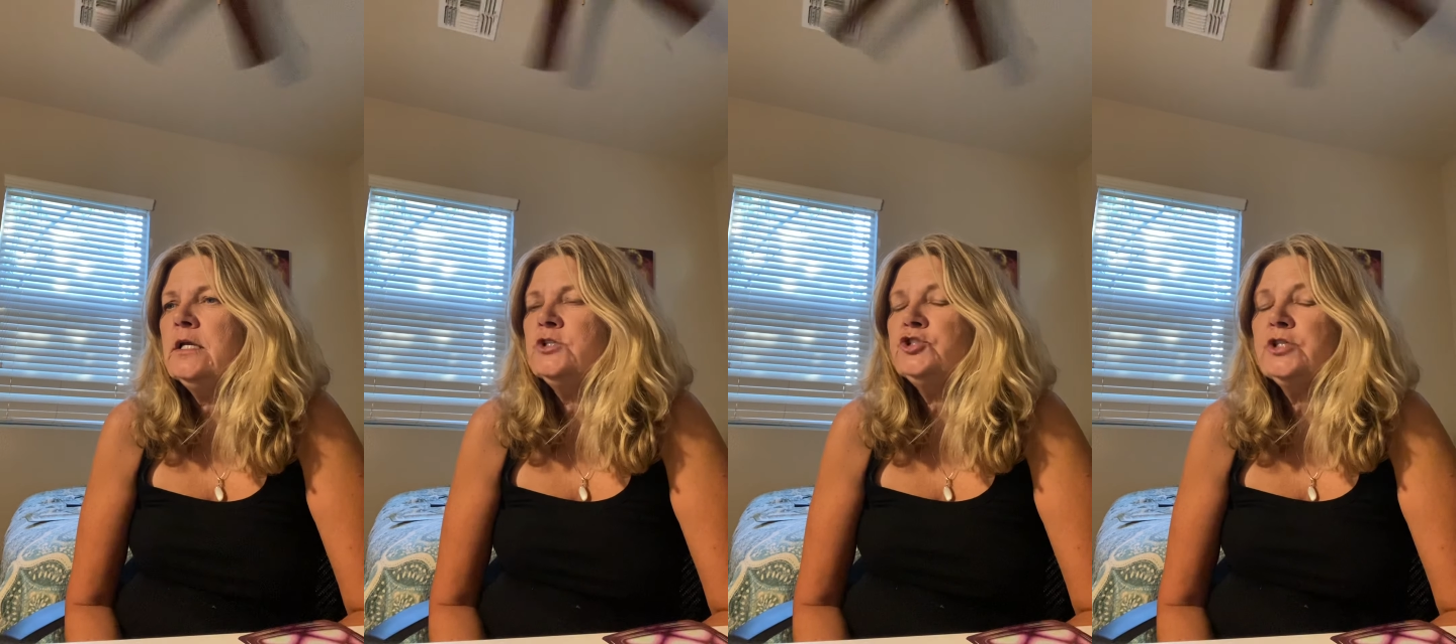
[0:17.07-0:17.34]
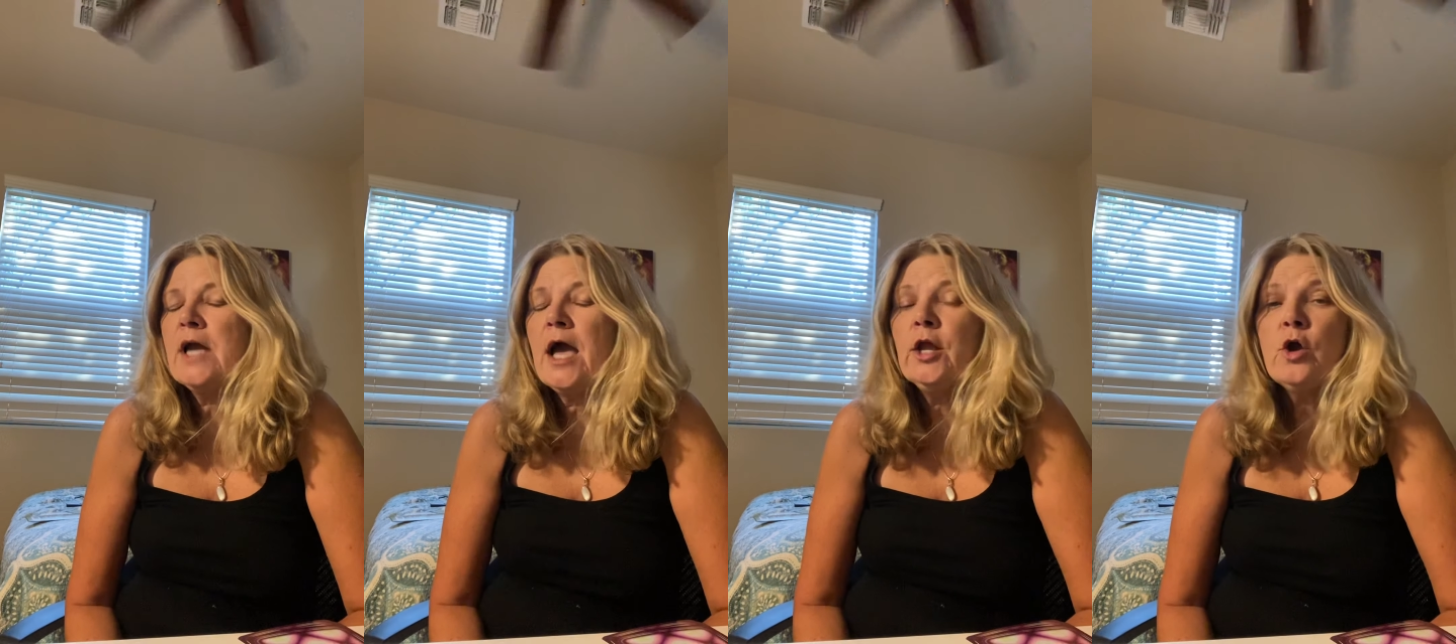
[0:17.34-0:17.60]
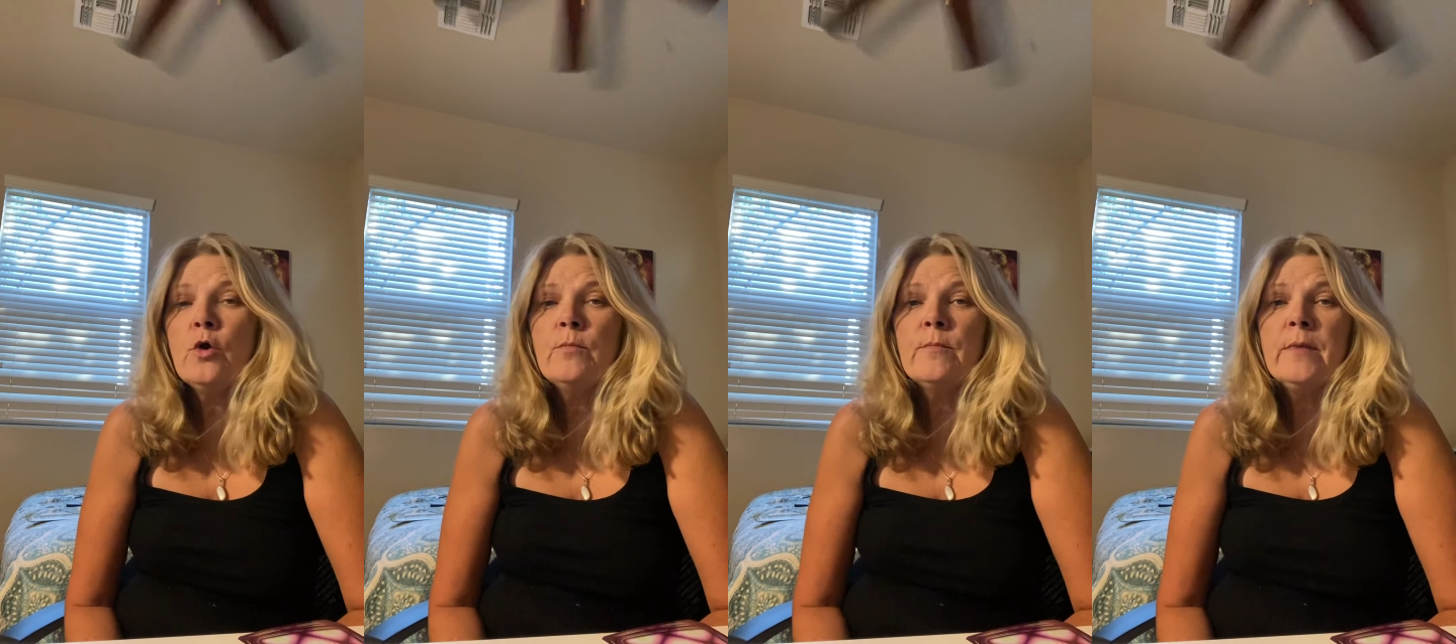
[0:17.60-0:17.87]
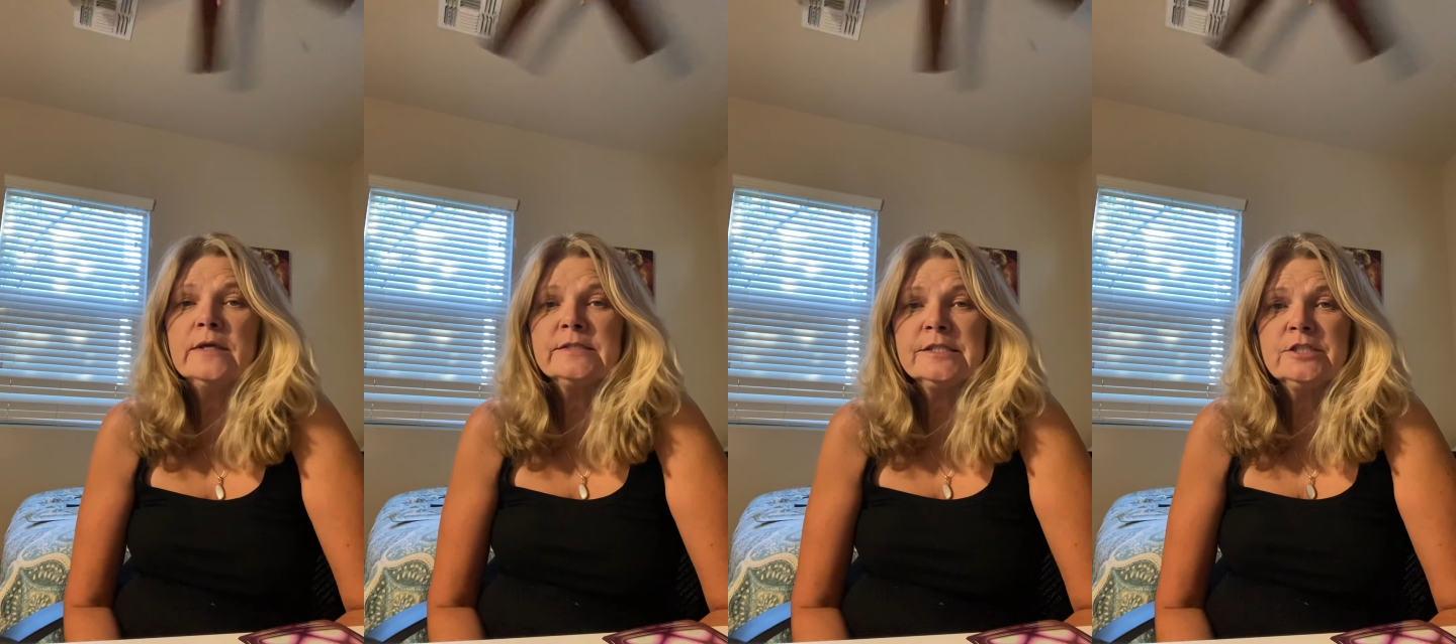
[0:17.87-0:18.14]
shadow
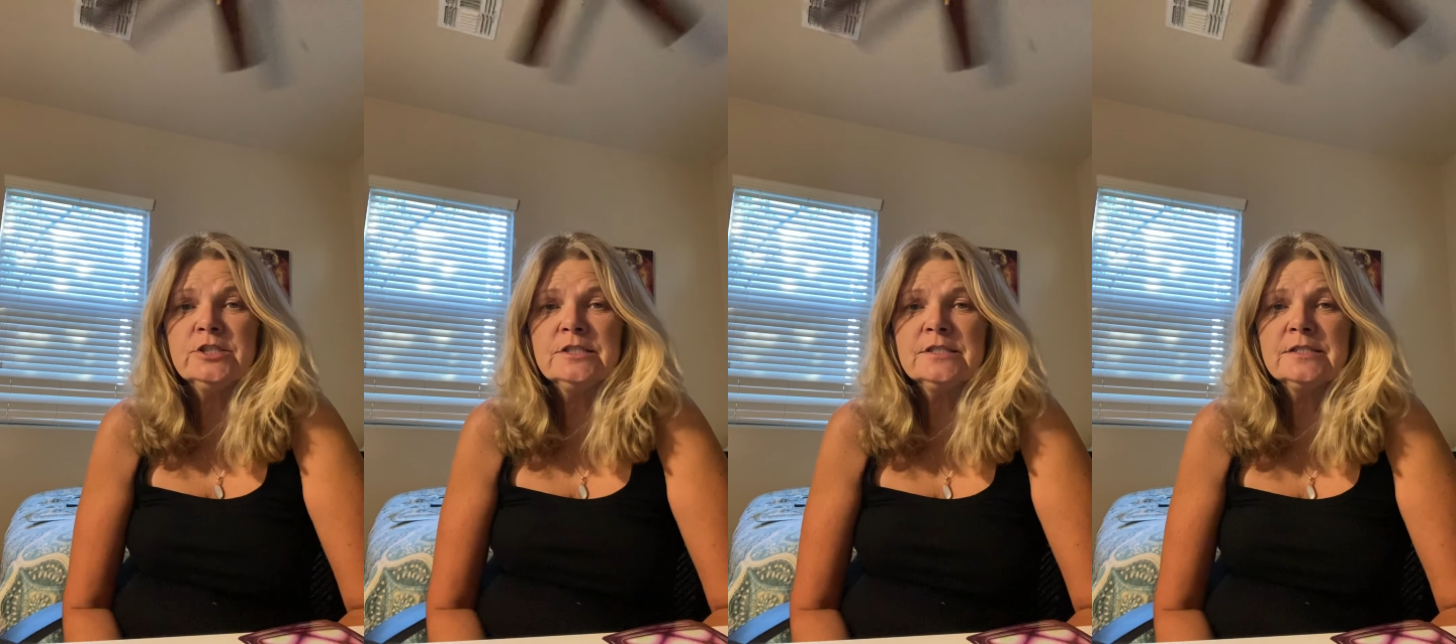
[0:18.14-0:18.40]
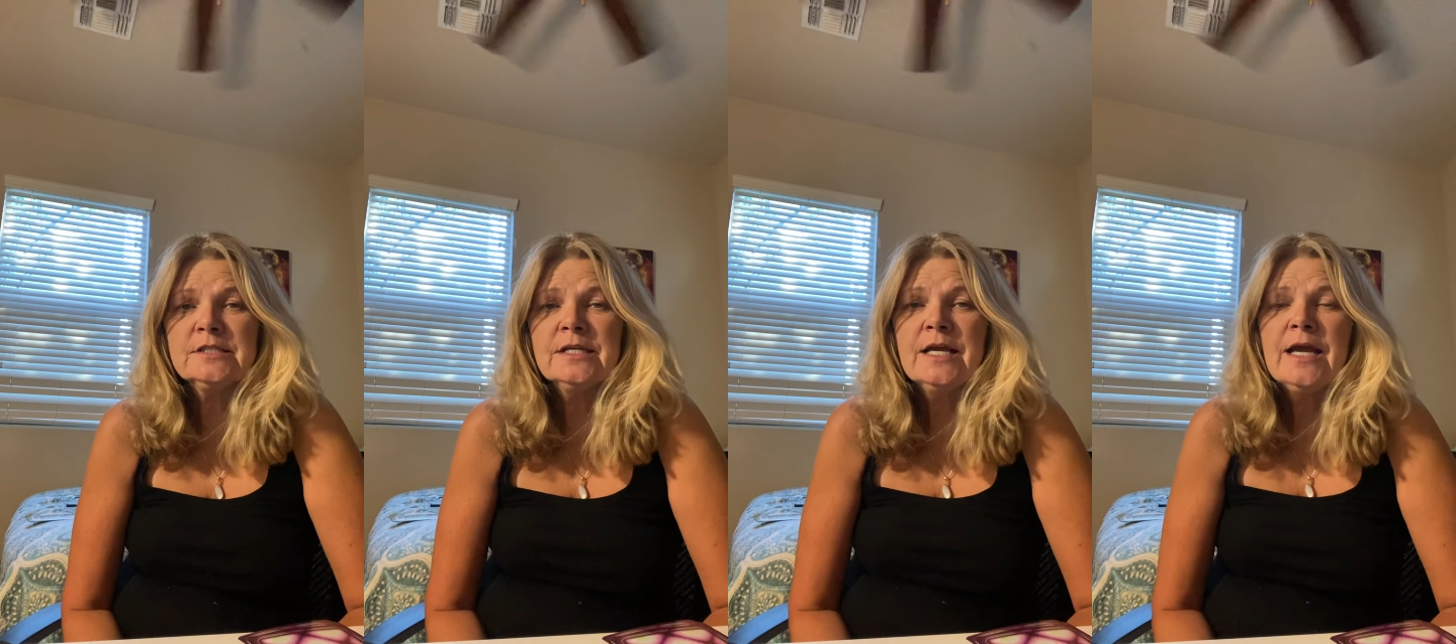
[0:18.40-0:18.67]
messages